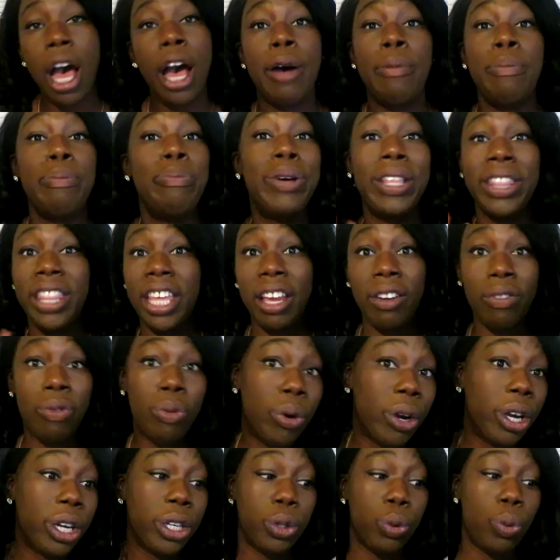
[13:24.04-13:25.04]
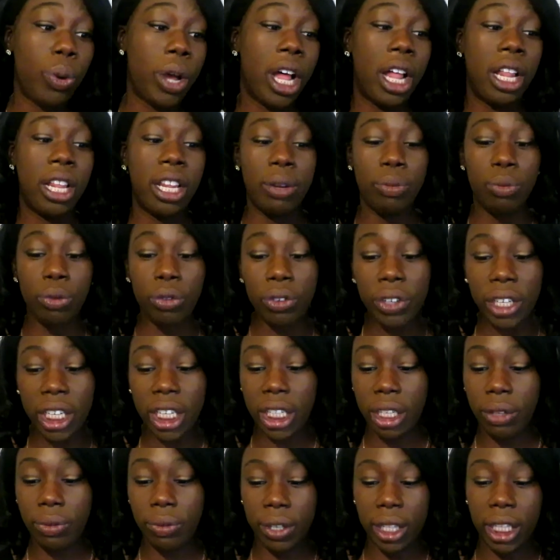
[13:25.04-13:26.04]
But they have worked well and I'm
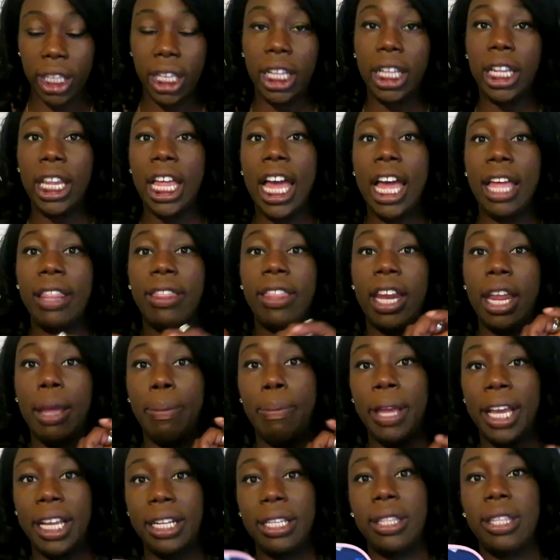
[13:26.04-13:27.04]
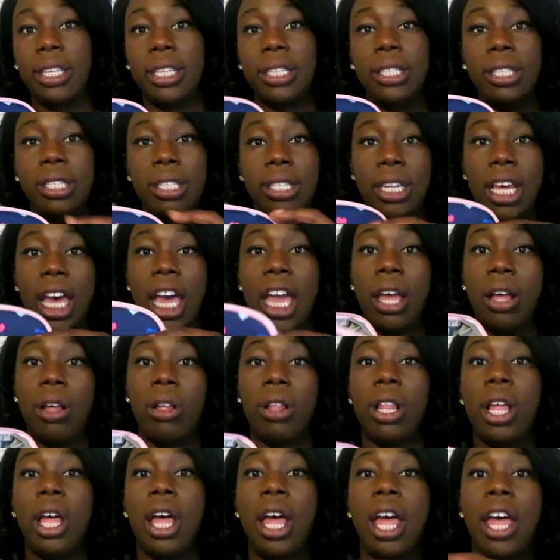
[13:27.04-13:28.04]
really, really glad that I picked this
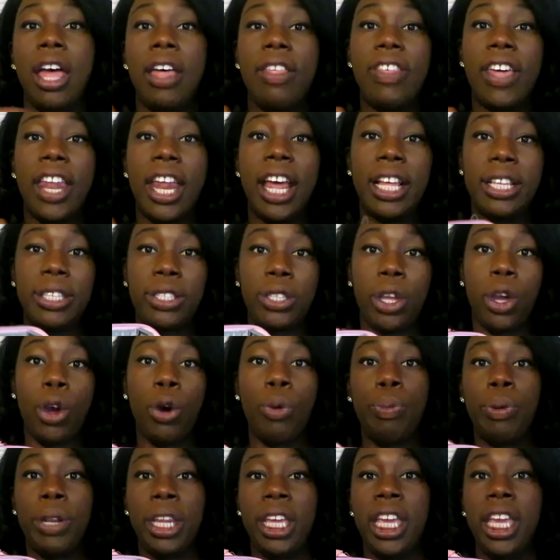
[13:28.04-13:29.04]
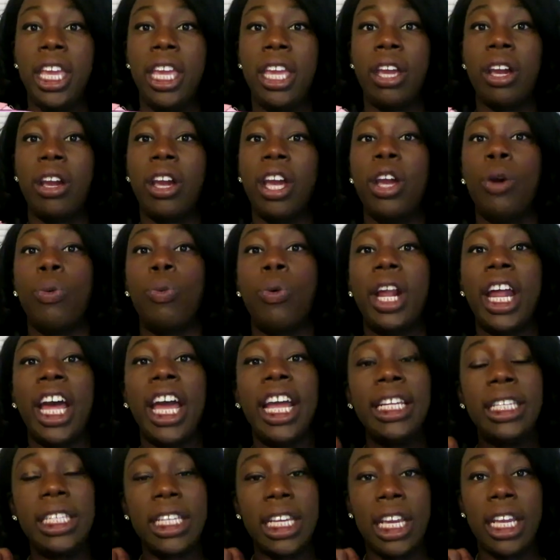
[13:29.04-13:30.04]
style that has the opening here. And what
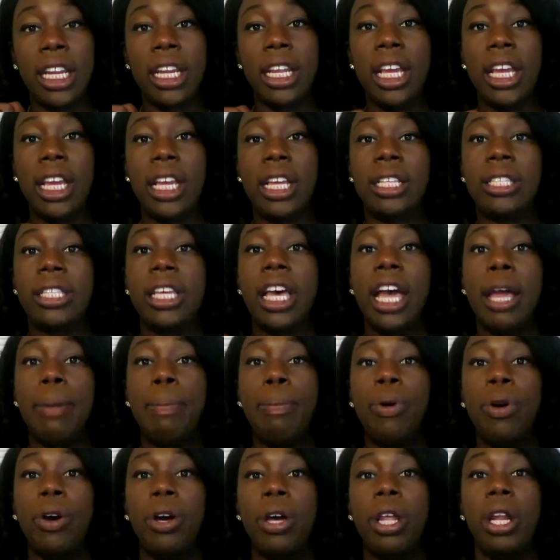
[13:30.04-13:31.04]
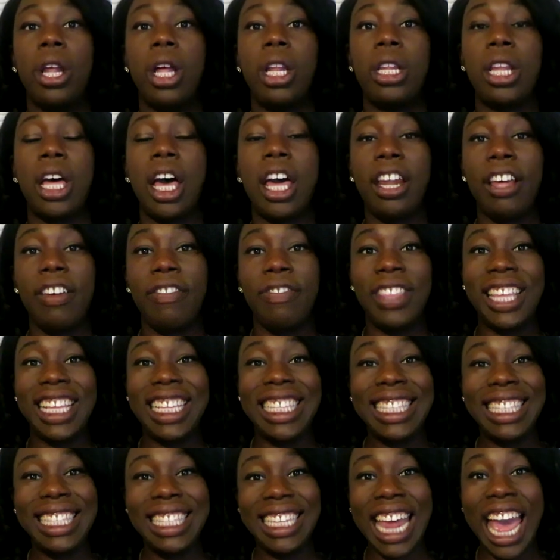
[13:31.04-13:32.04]
I did is I put a lot of
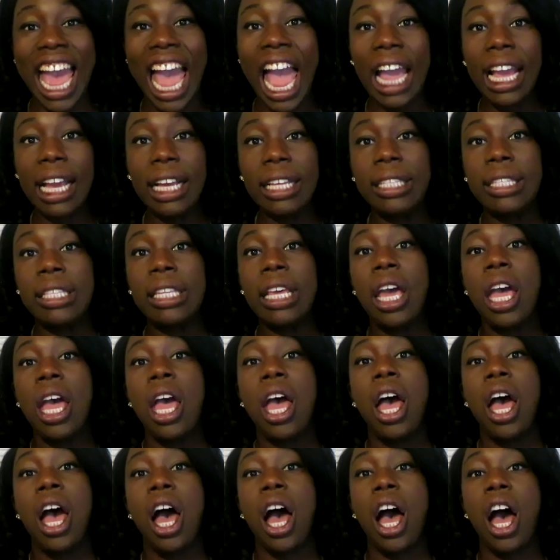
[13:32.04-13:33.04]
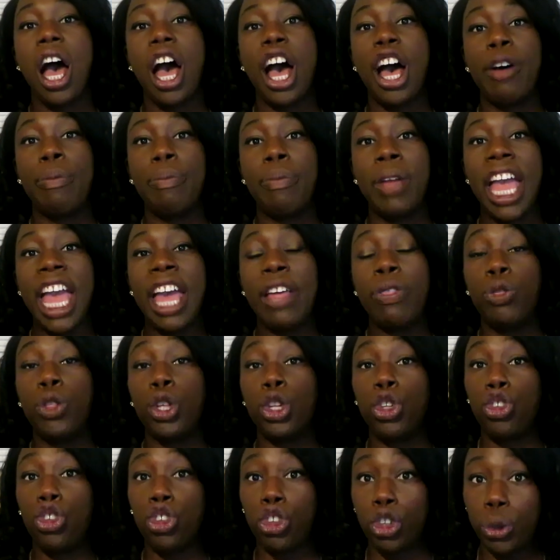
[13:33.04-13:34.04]
the snacks
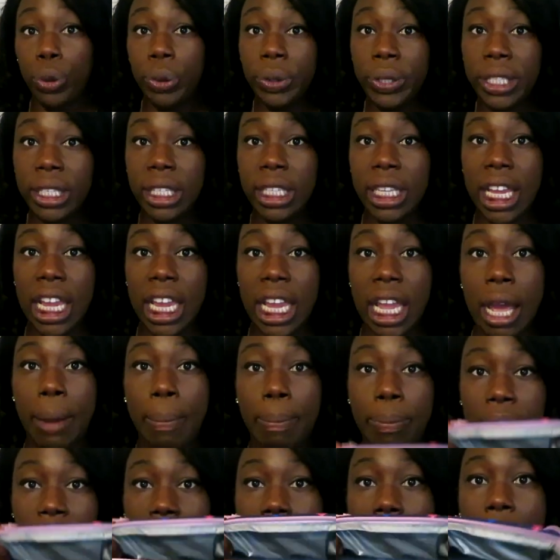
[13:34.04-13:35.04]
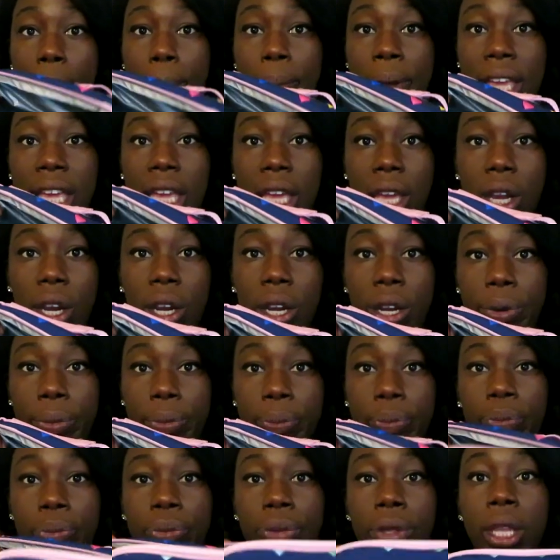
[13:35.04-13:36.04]
and the juice up top
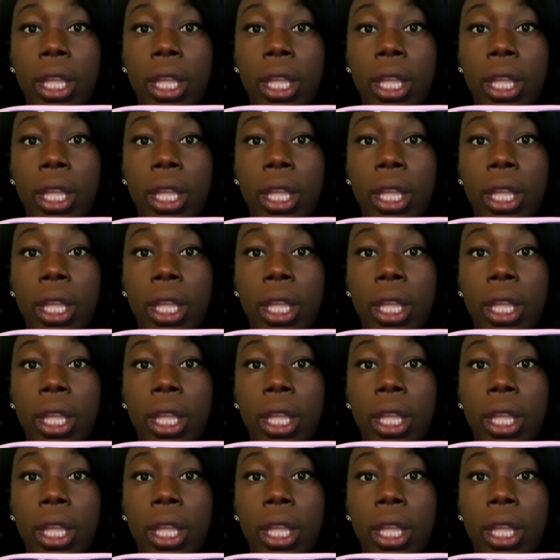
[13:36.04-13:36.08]
here.